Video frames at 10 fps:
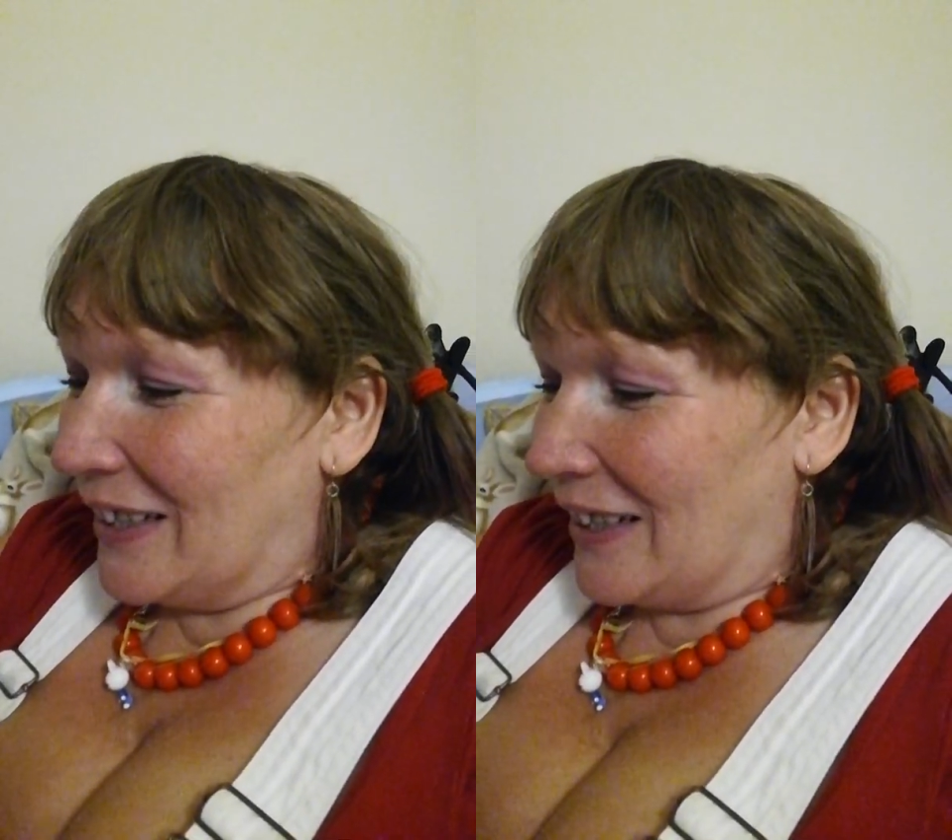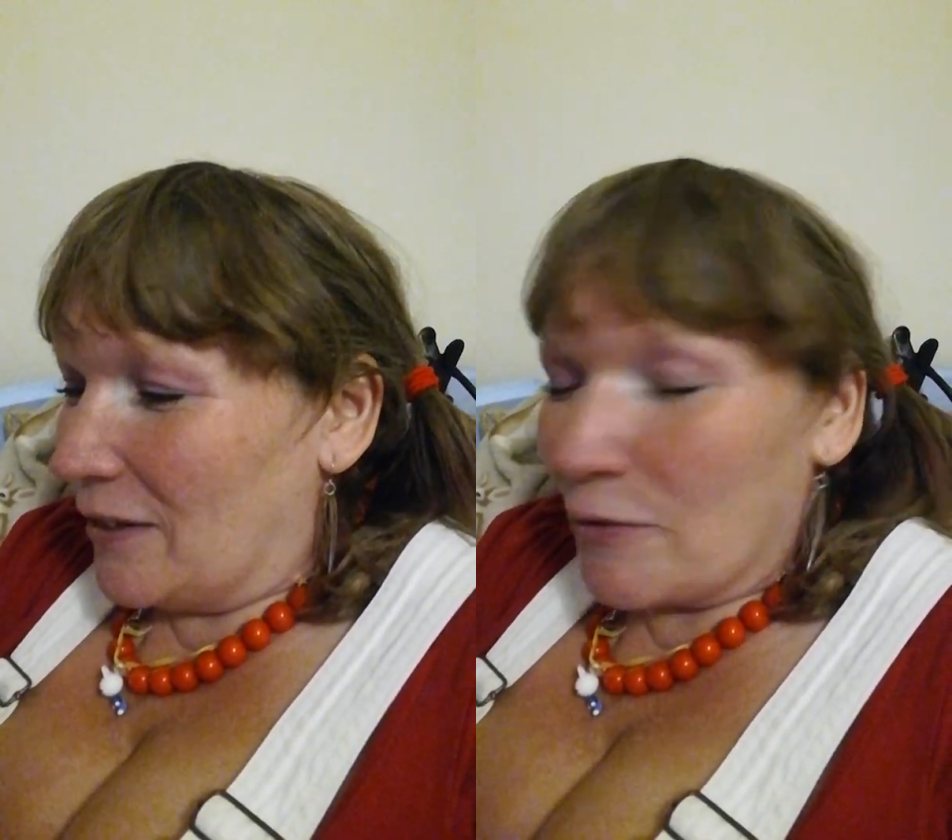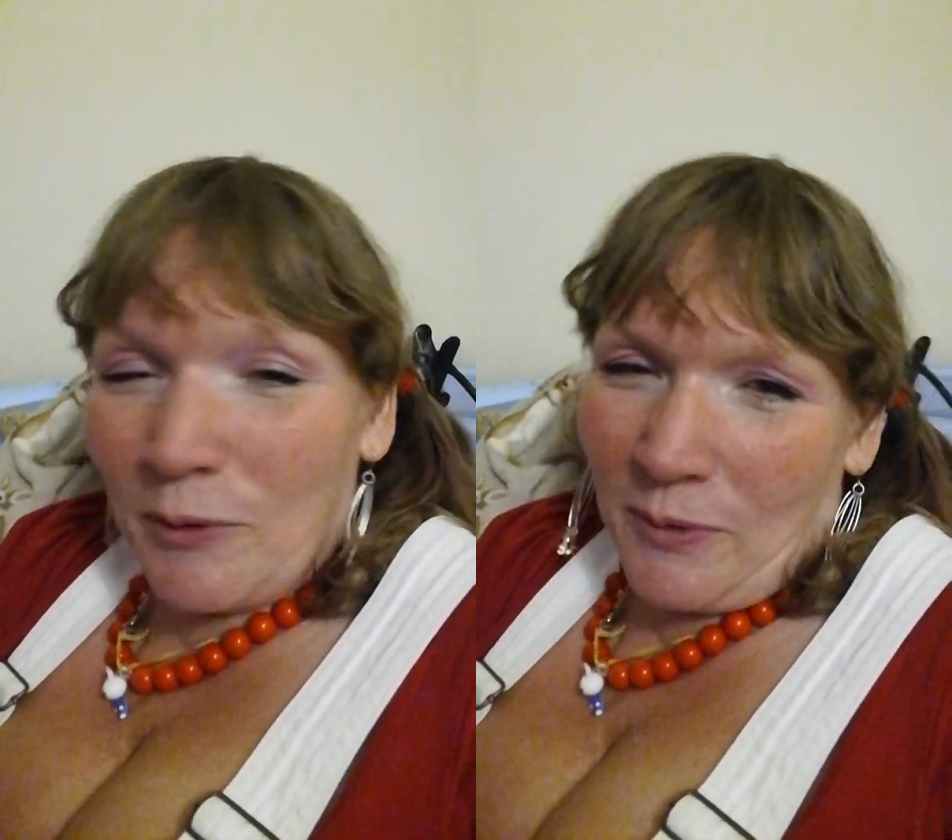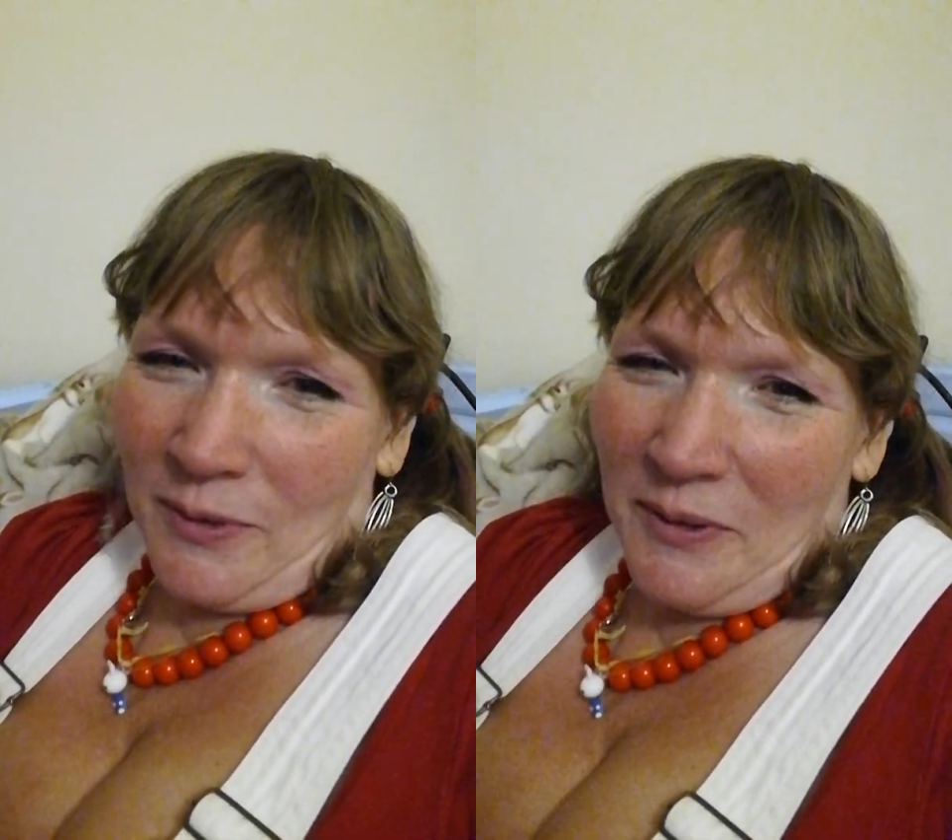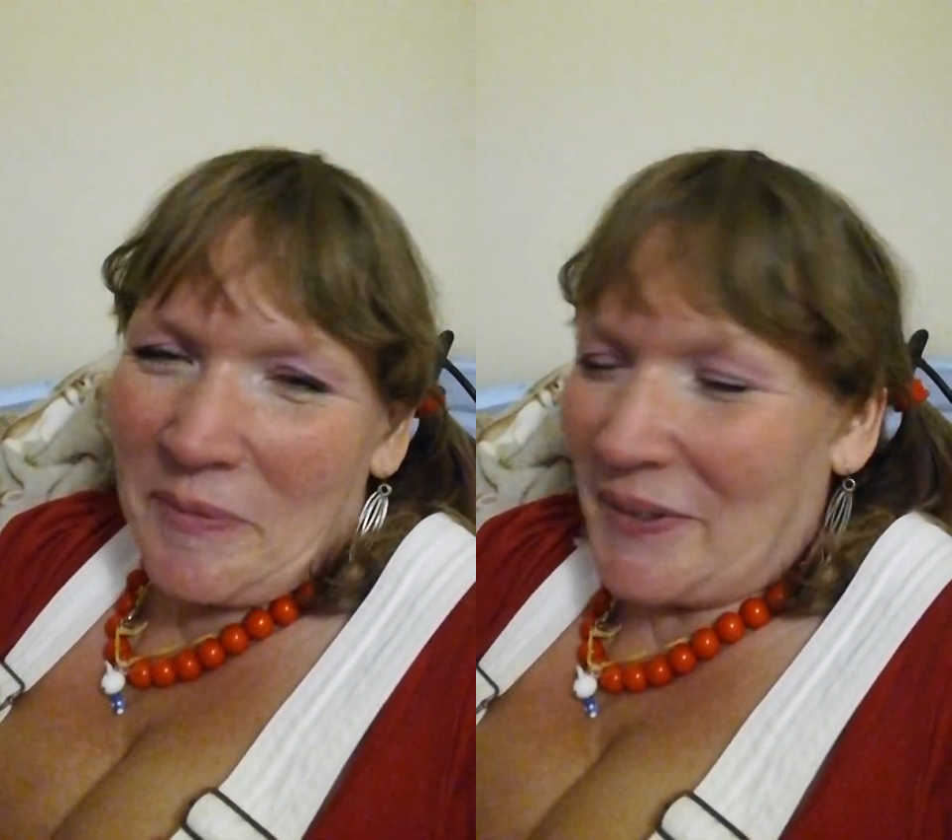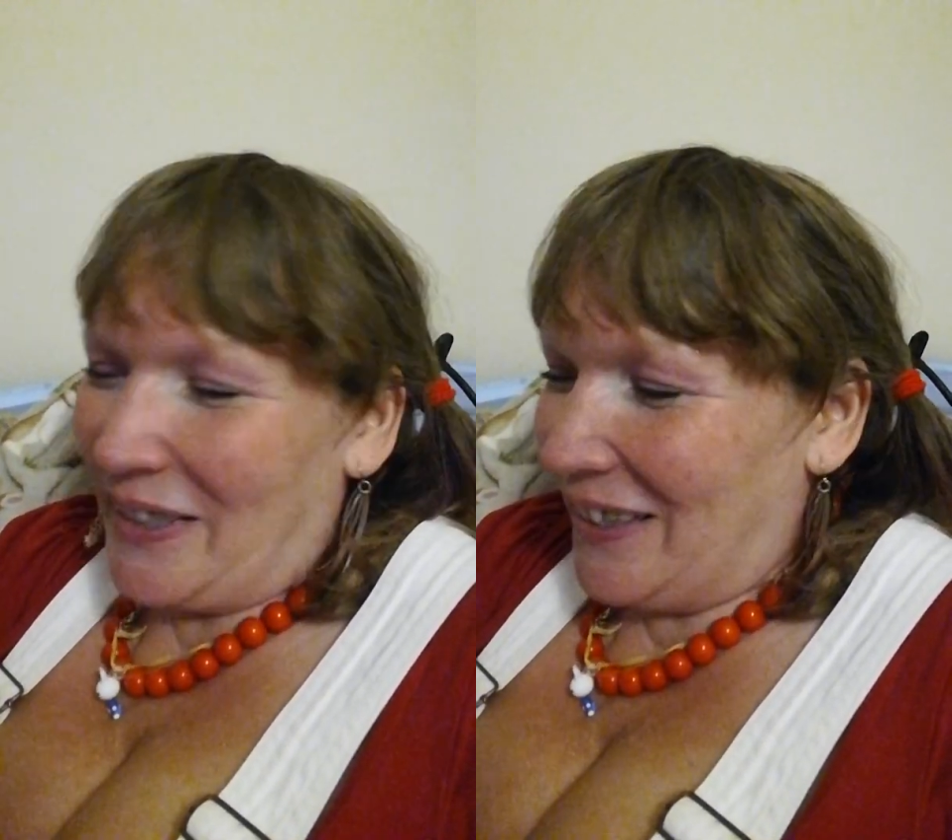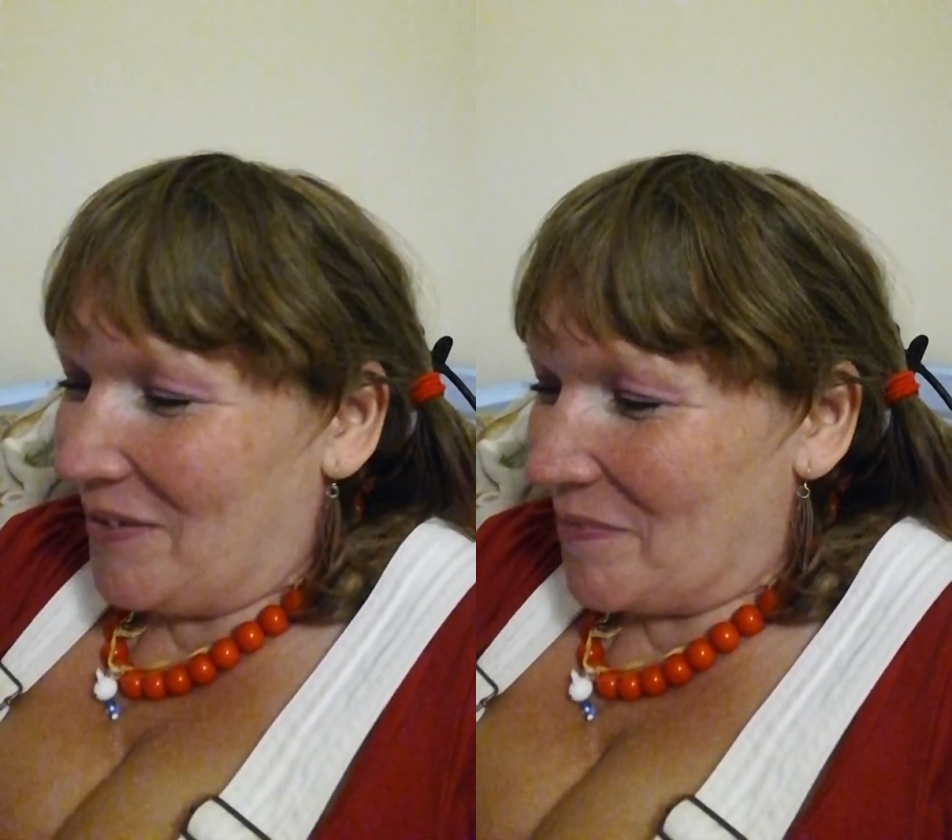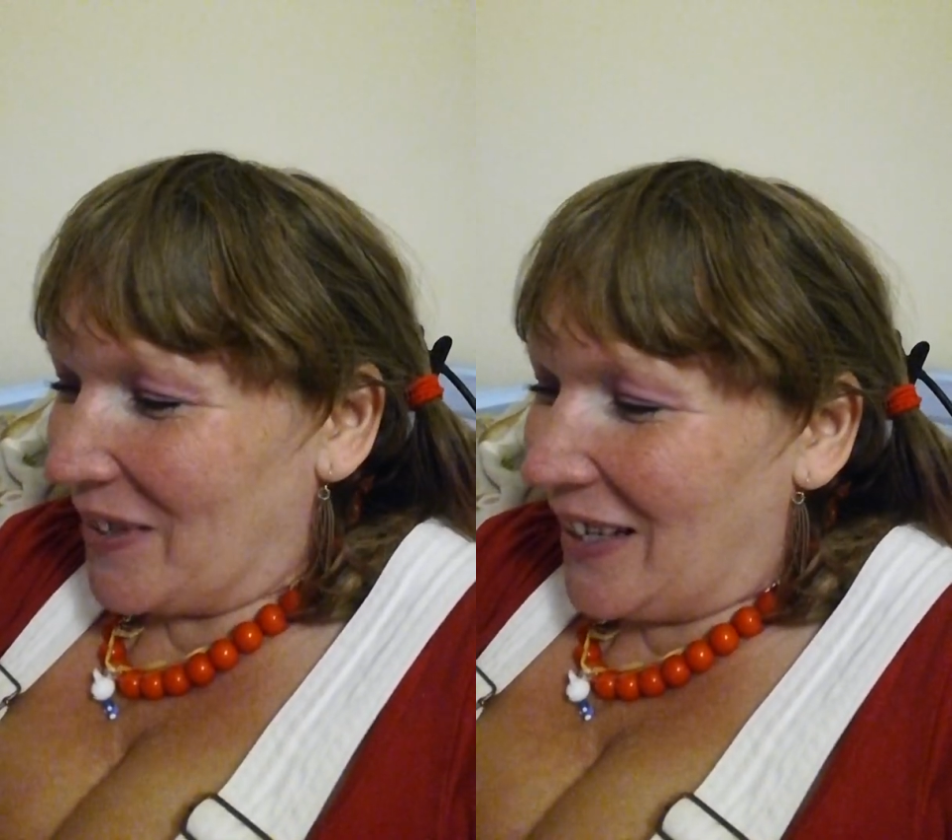Of course not, but
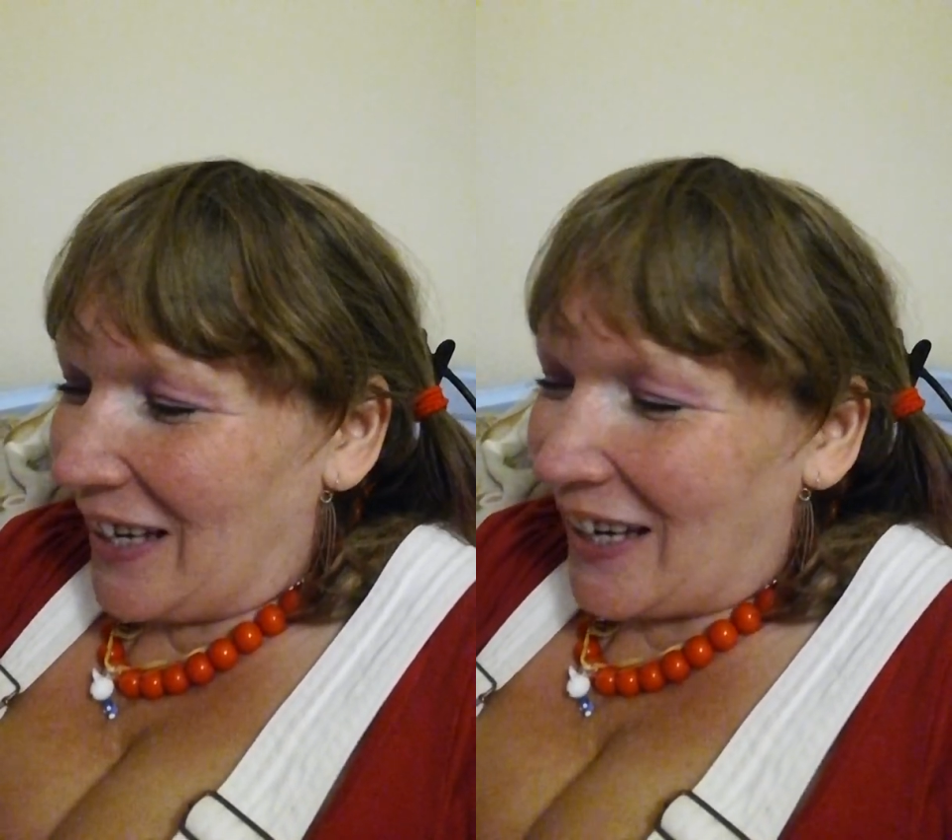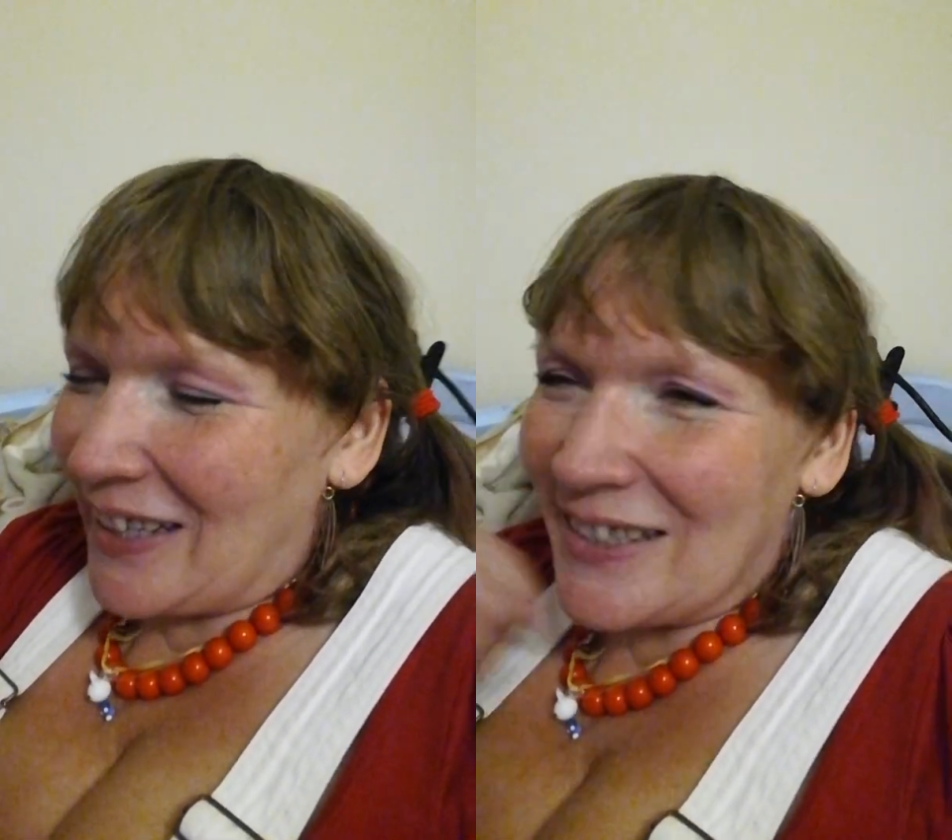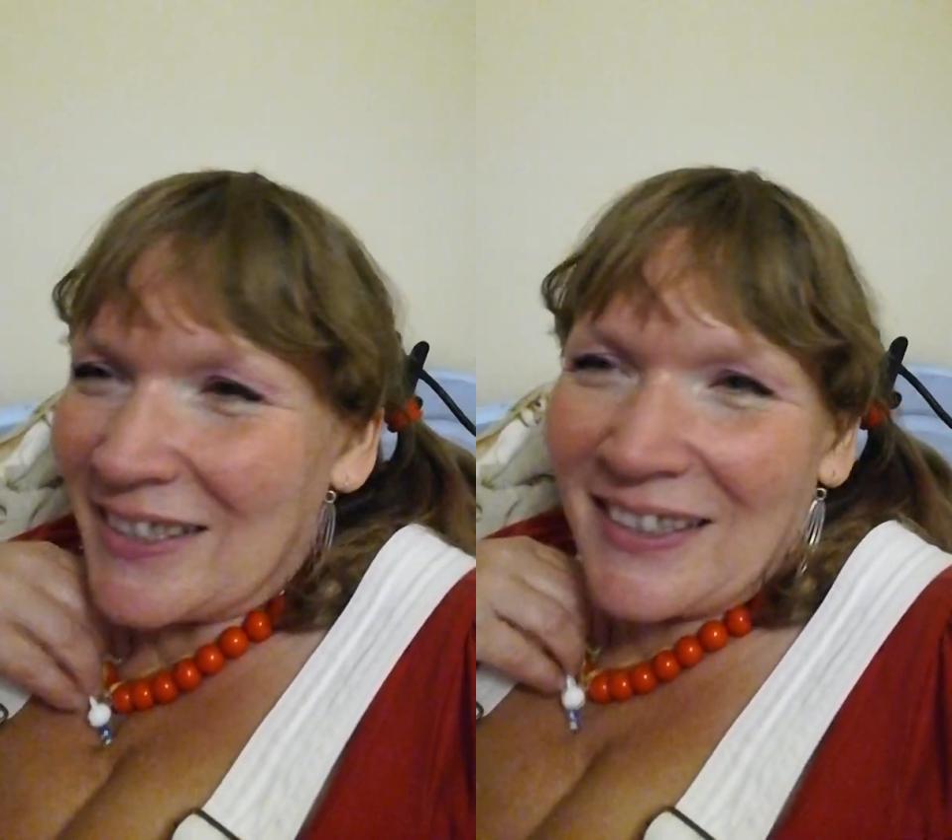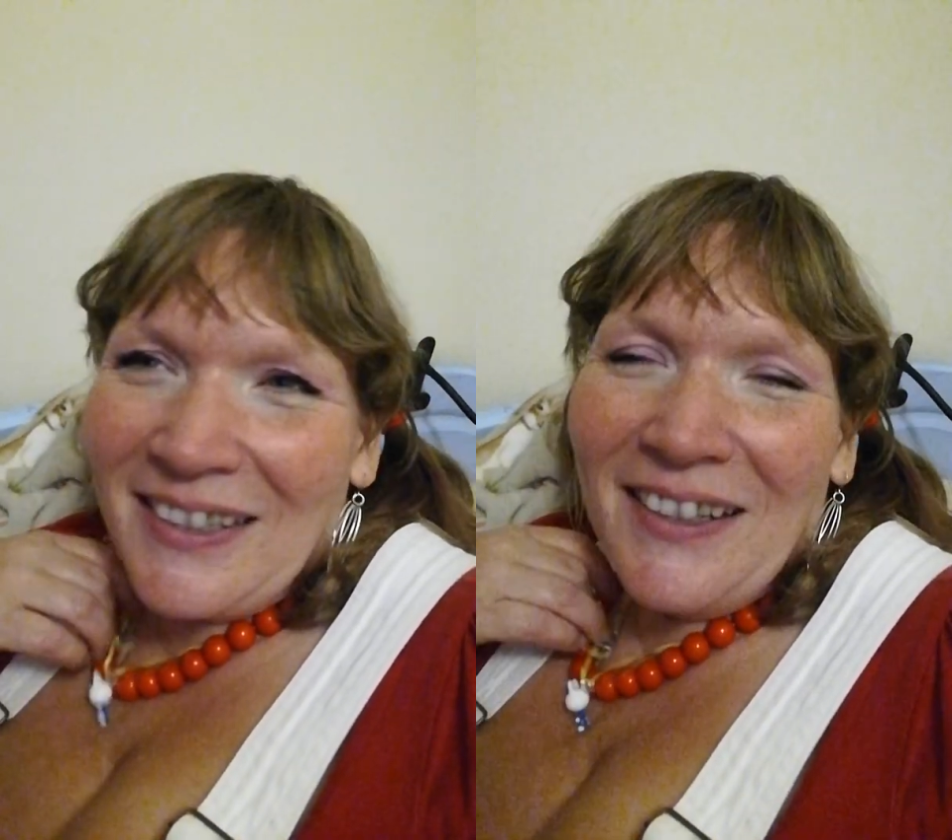and